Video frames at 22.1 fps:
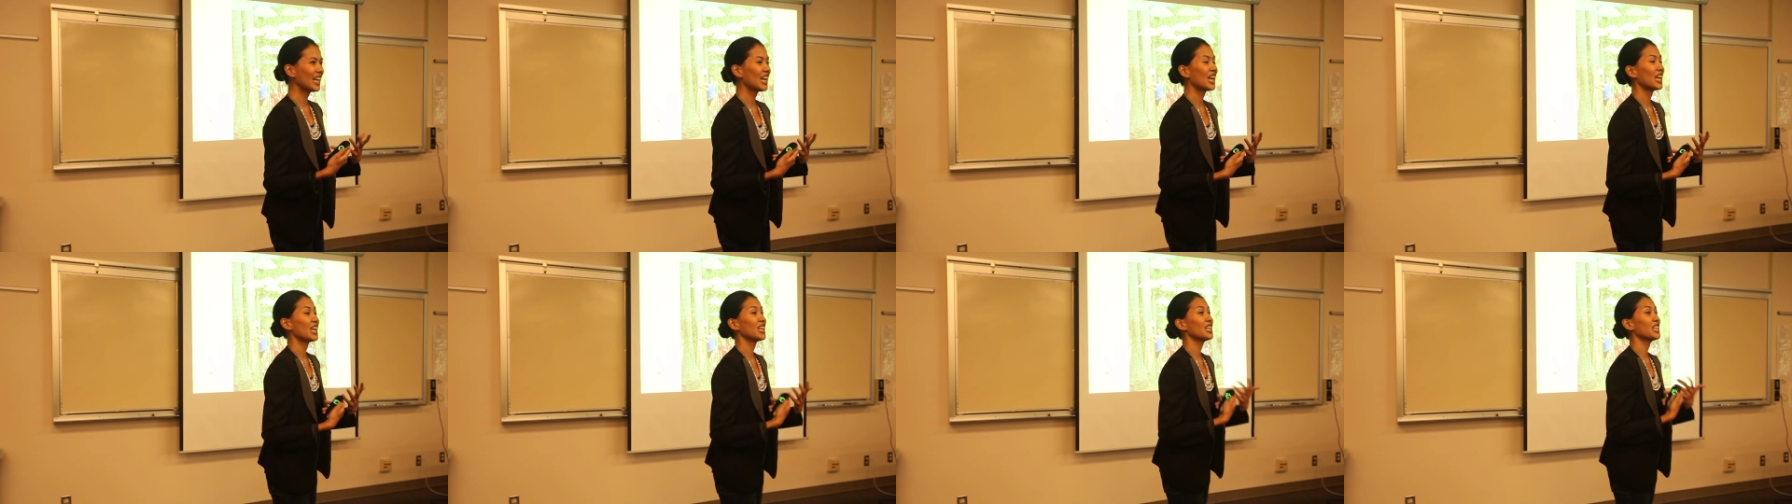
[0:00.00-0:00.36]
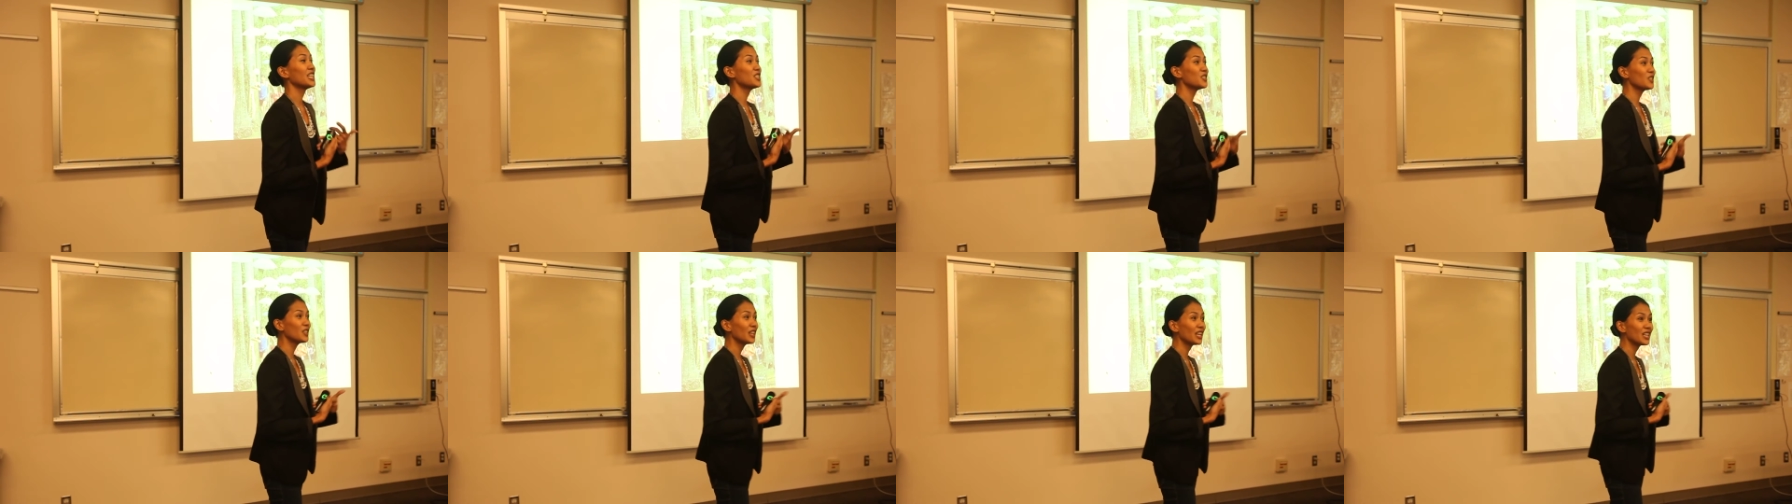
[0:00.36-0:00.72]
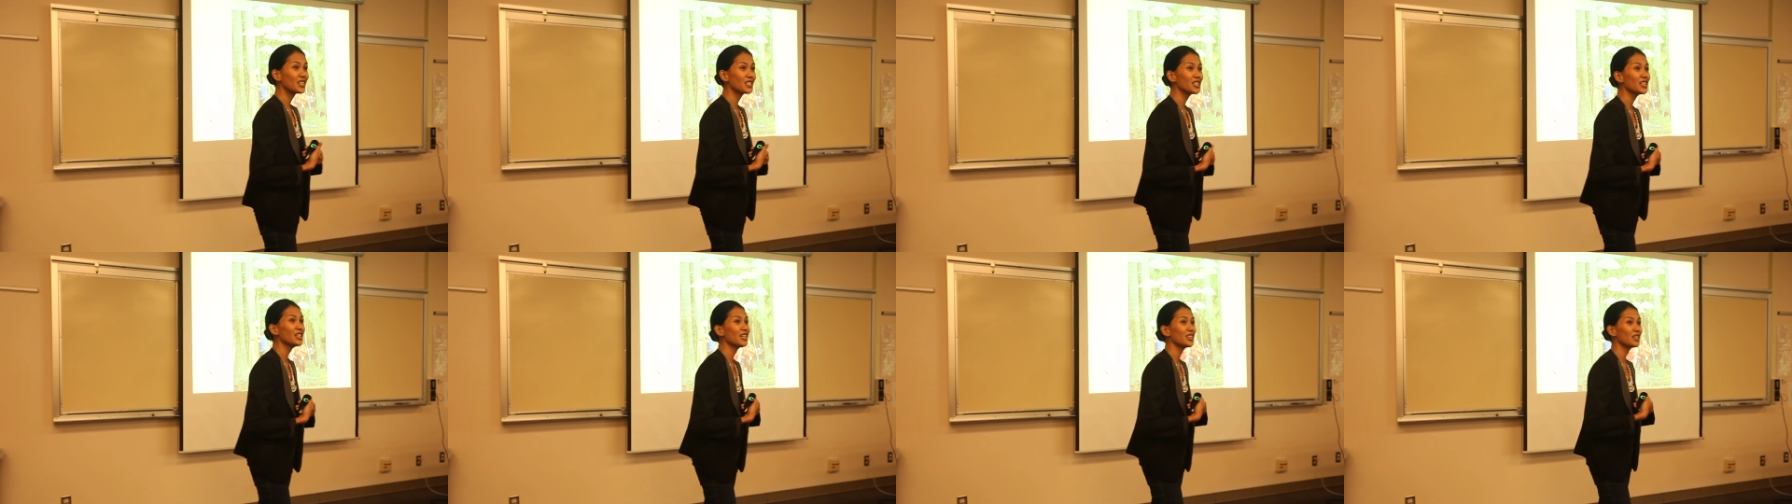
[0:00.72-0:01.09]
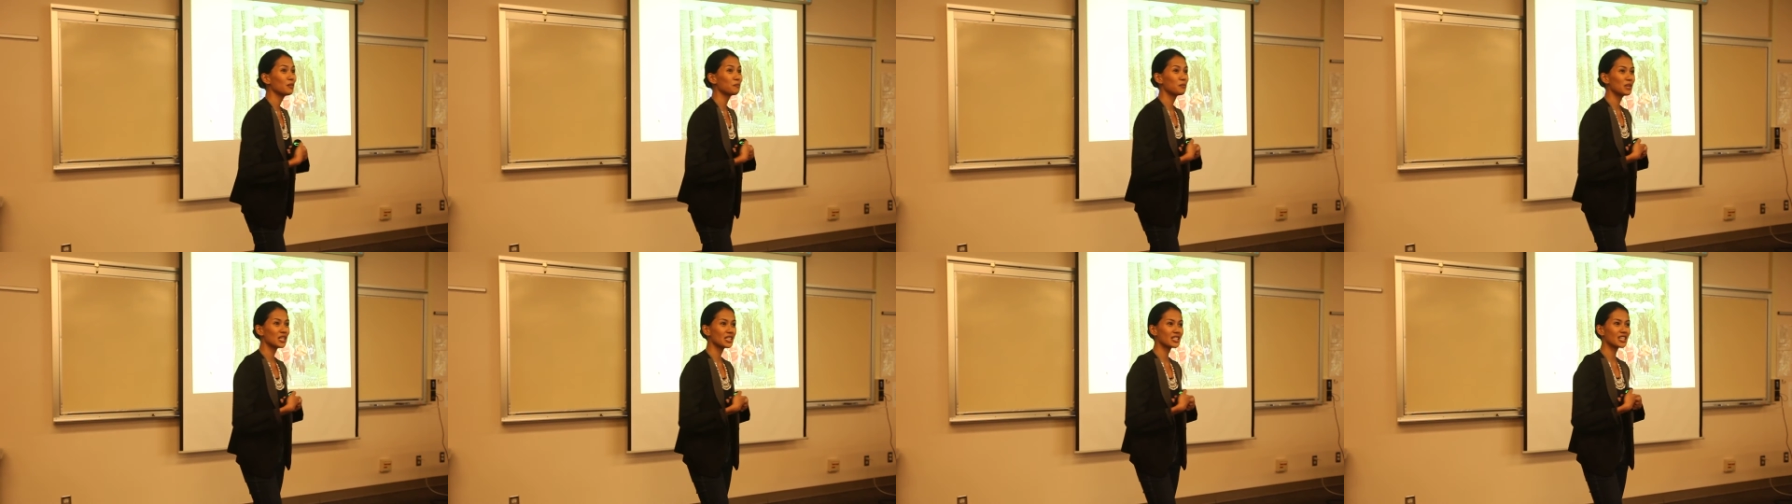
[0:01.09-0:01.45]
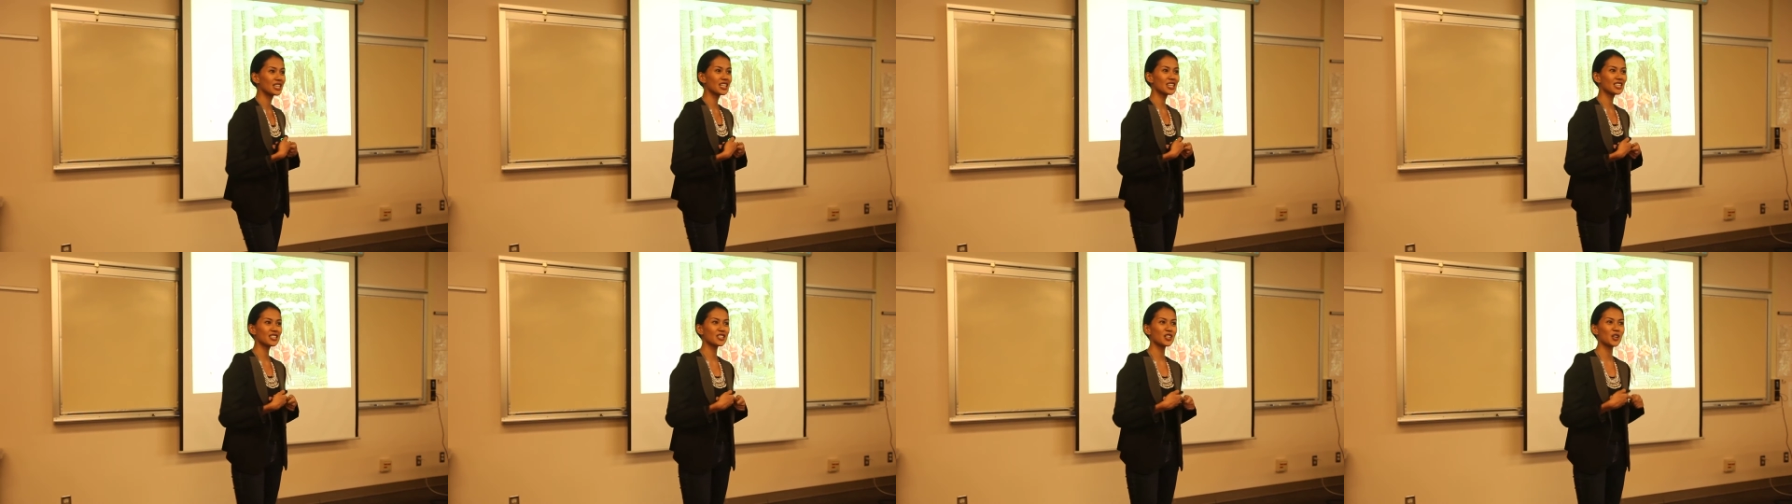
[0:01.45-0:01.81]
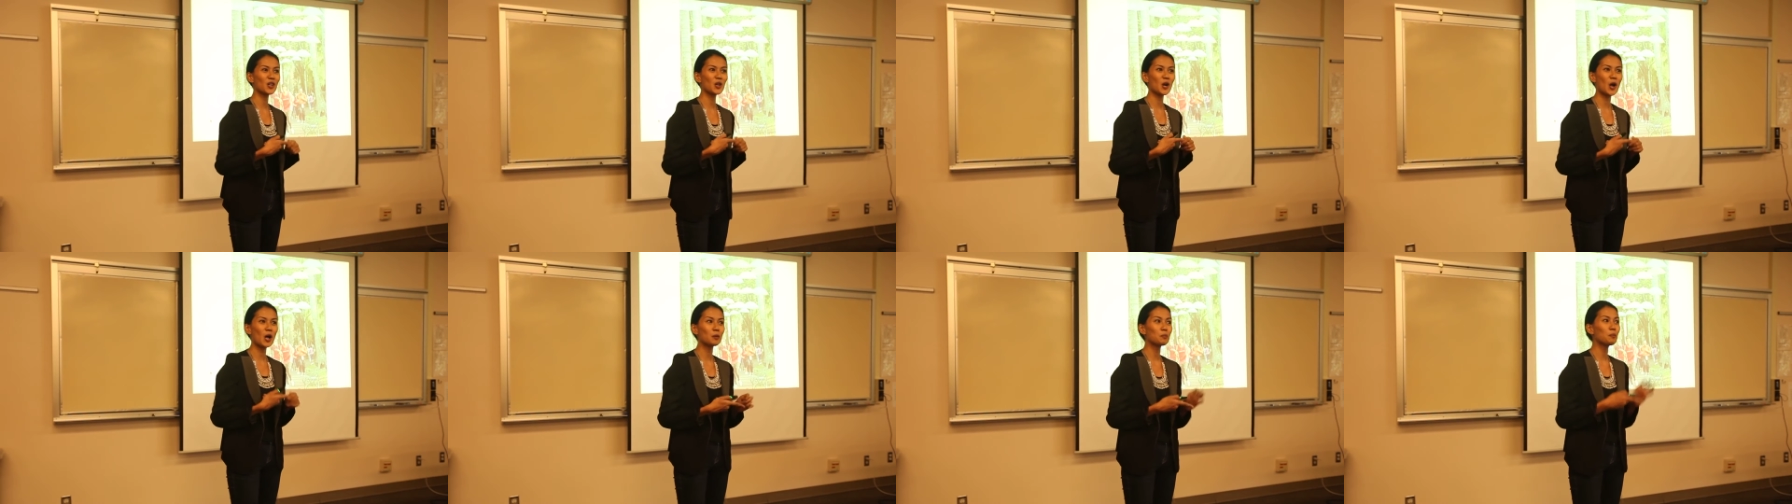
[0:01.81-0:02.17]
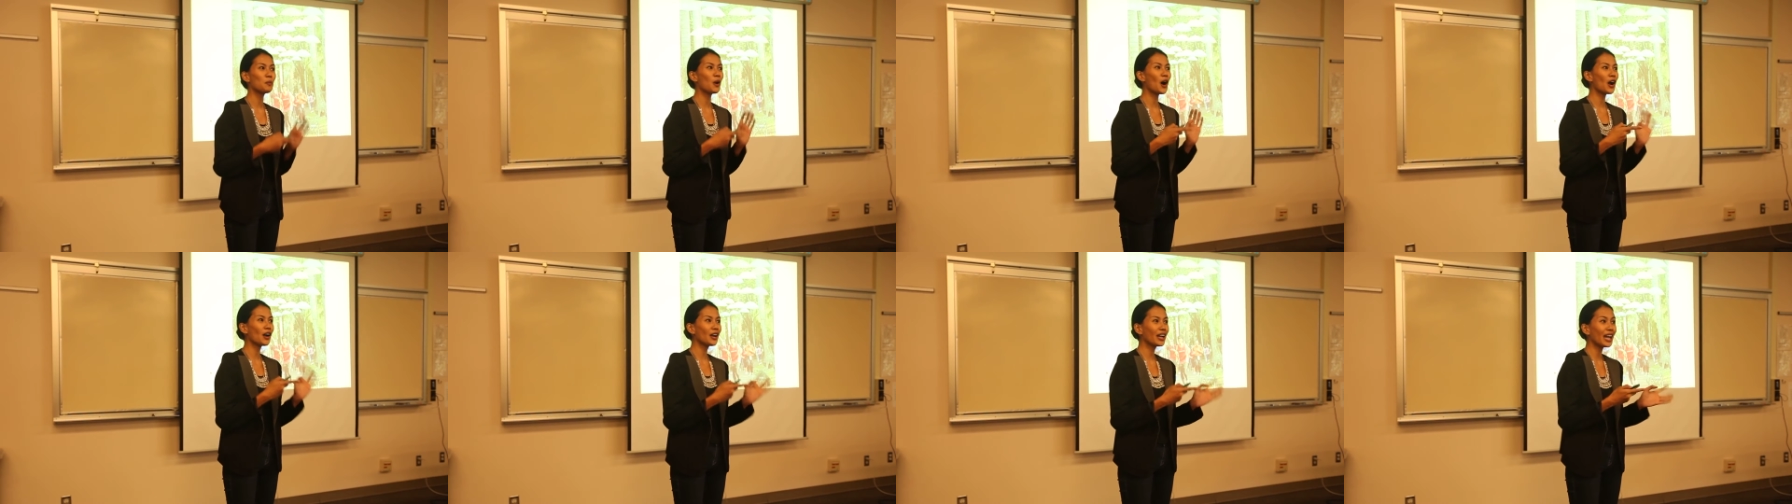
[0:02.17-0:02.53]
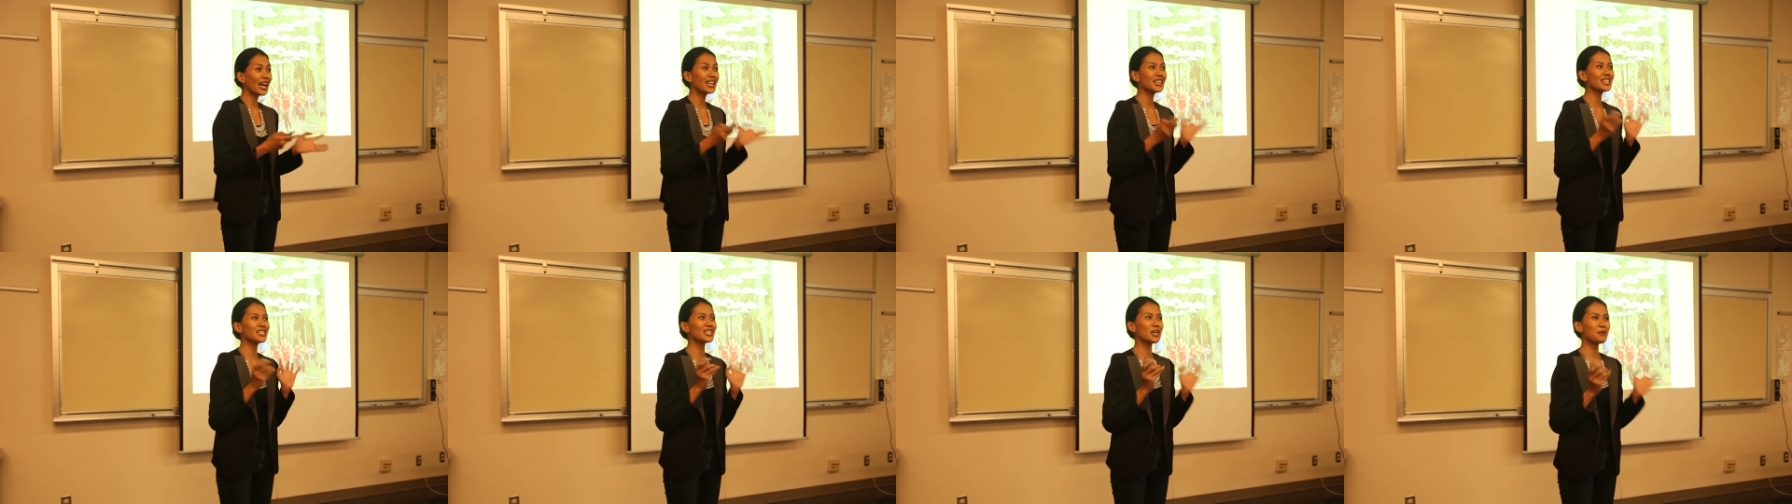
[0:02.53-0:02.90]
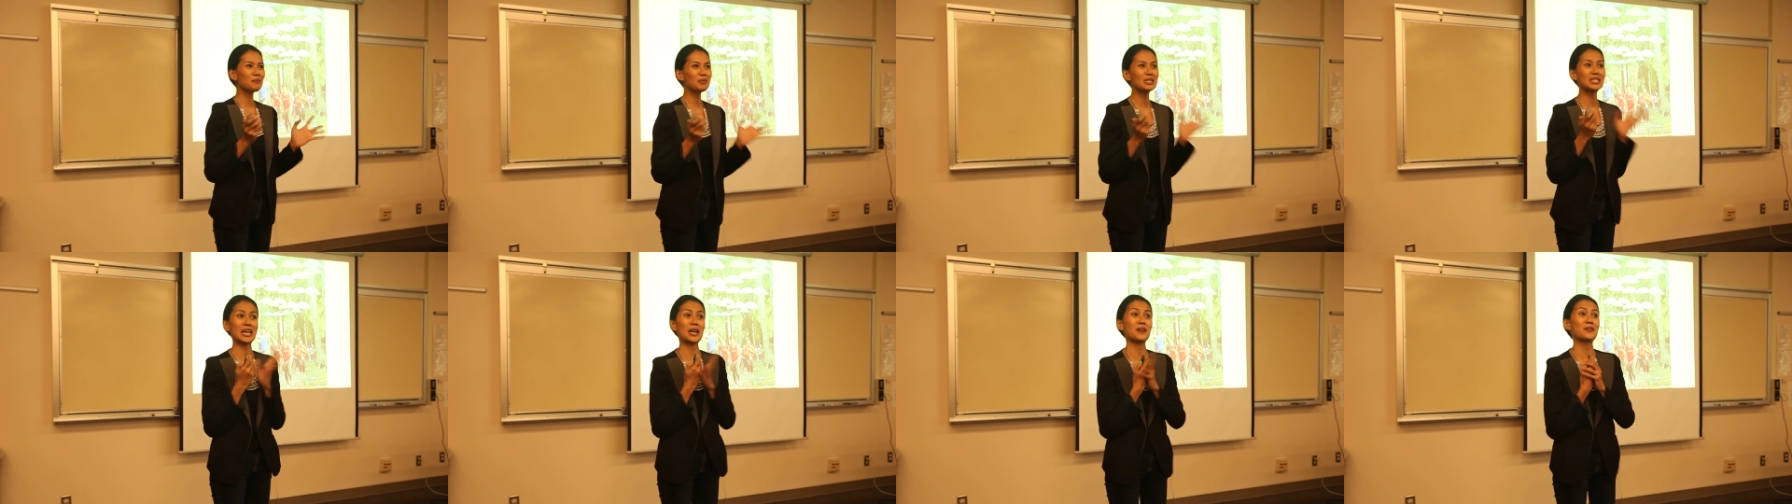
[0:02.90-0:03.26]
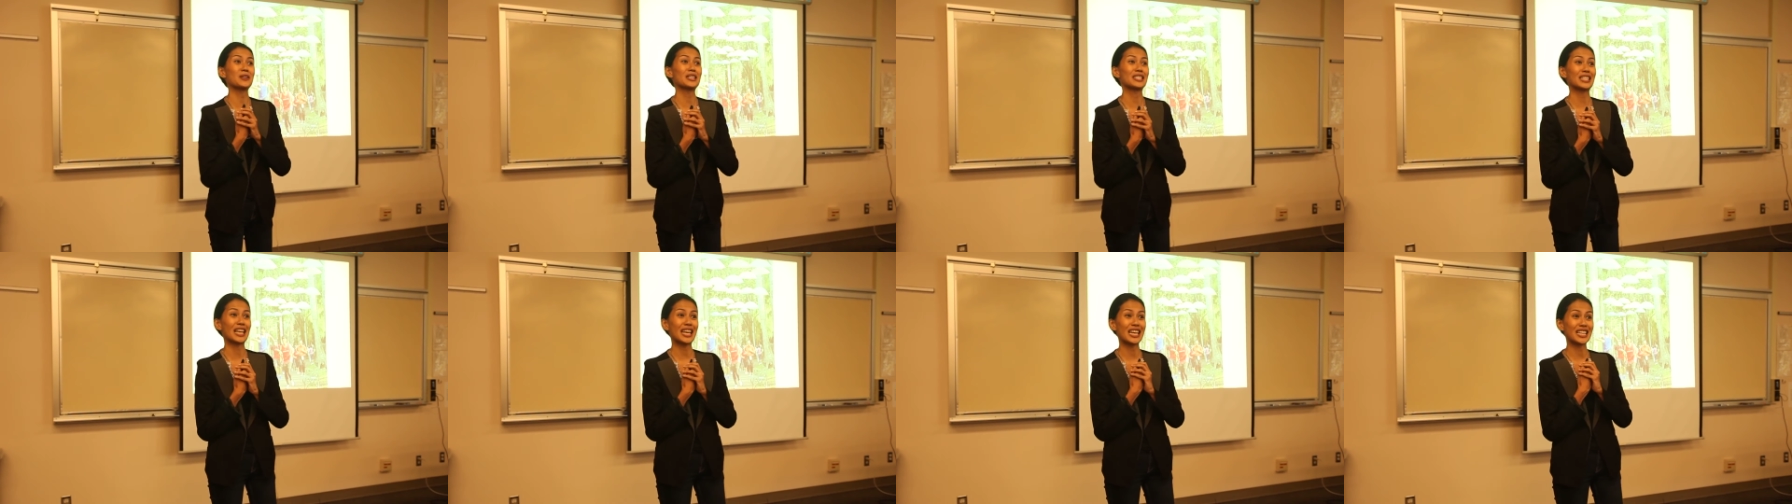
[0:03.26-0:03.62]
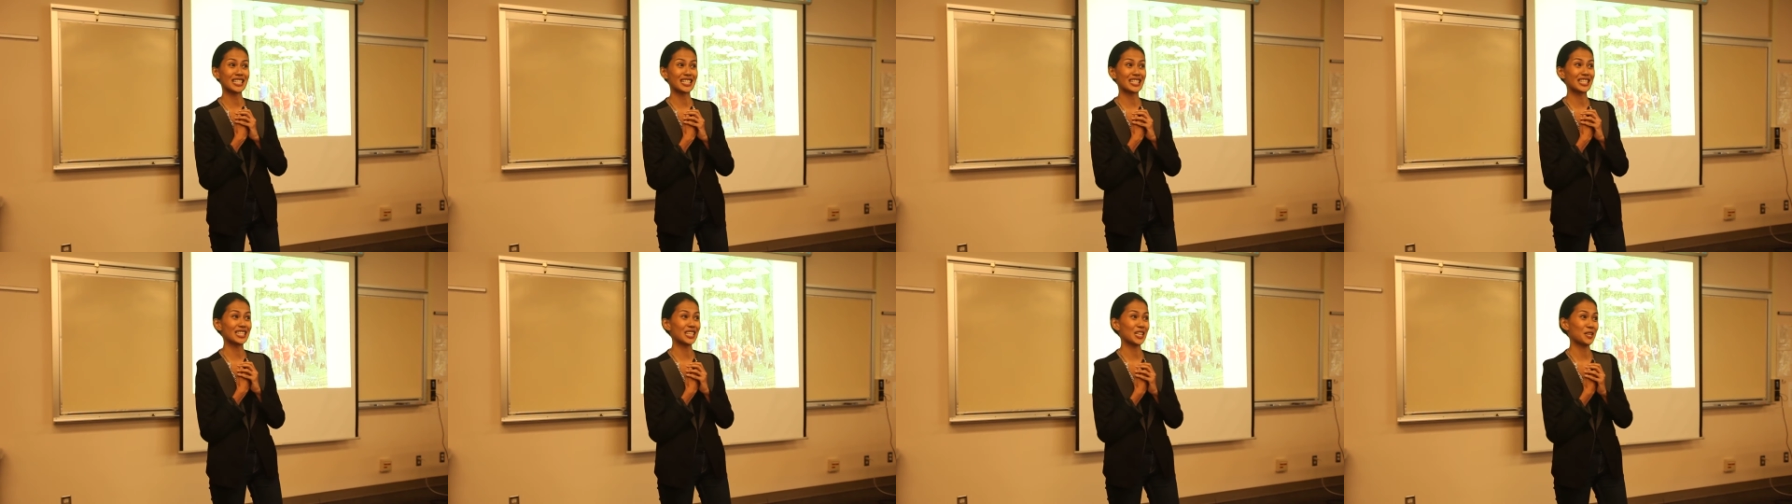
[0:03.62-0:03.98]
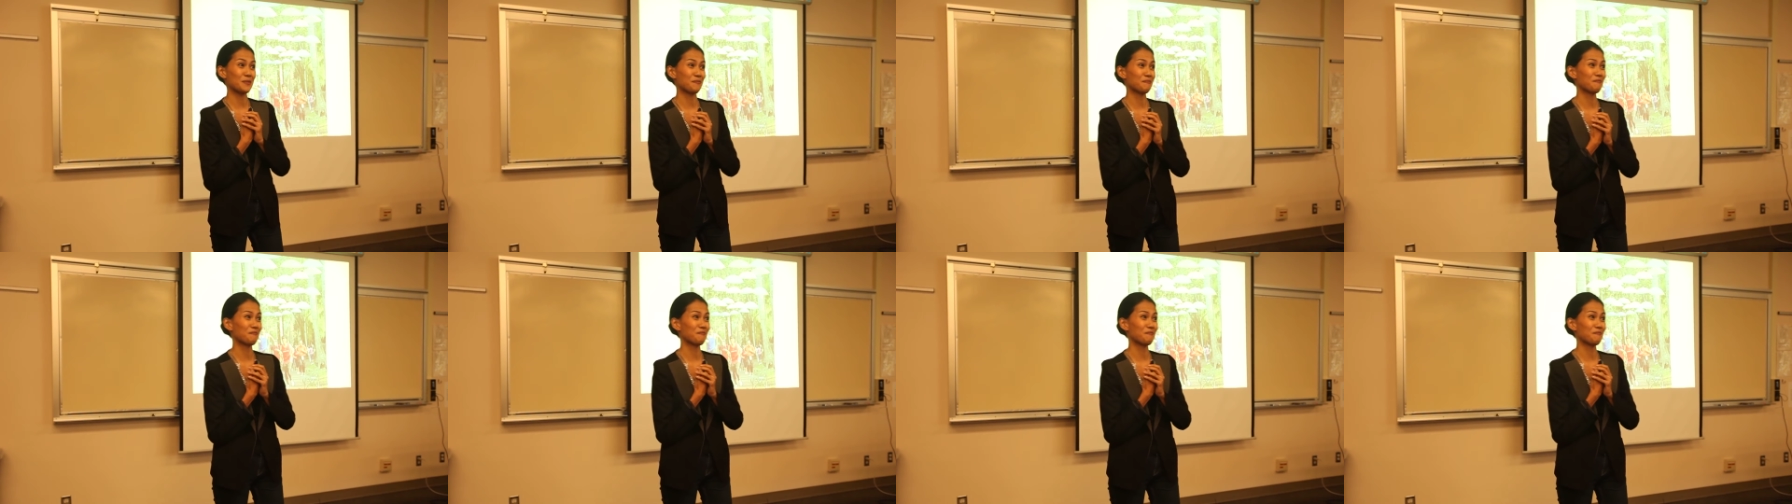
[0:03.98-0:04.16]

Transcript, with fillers: In Indonesia, in the big cities, they're called Park and Cemeteries Agency.